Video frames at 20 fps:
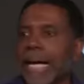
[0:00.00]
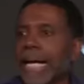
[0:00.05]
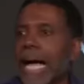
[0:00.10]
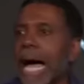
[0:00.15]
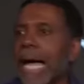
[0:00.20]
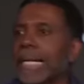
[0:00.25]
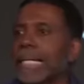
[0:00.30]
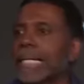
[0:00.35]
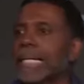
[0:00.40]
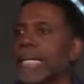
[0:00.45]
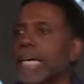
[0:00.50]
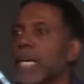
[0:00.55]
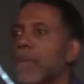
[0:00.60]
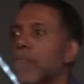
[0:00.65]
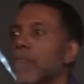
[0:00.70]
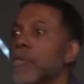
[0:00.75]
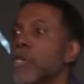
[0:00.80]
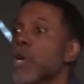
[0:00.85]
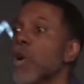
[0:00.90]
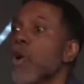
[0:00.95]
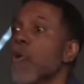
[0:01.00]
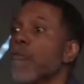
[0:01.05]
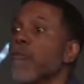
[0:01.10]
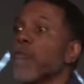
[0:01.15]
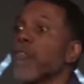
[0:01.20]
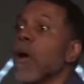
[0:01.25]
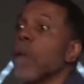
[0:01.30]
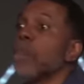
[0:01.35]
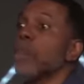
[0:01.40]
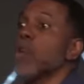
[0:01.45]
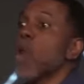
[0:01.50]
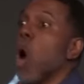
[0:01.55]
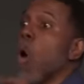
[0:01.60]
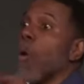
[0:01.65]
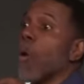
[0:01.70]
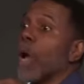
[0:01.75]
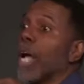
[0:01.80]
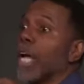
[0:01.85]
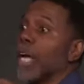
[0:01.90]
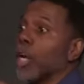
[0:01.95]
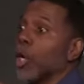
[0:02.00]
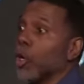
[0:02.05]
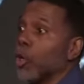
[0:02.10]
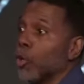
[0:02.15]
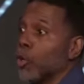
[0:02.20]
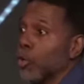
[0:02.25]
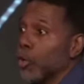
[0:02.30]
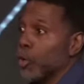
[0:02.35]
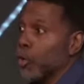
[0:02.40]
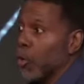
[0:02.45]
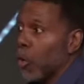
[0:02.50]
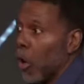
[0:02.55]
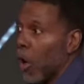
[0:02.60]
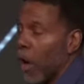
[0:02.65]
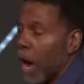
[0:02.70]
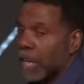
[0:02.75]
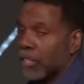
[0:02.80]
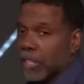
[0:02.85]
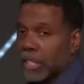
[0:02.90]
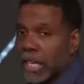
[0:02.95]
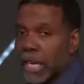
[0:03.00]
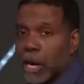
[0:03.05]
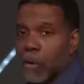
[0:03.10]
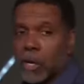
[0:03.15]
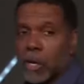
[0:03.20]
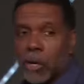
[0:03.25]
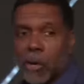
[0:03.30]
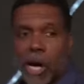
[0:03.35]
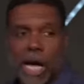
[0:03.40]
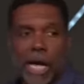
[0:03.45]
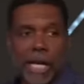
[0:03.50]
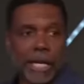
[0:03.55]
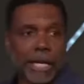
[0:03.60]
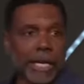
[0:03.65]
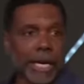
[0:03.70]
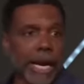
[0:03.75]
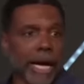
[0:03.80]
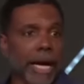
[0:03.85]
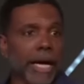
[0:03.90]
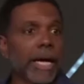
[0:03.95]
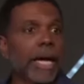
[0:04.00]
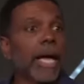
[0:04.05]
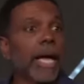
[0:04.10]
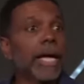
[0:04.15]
got to keep you from knowing who you are. I said I wasn't going to holler tonight.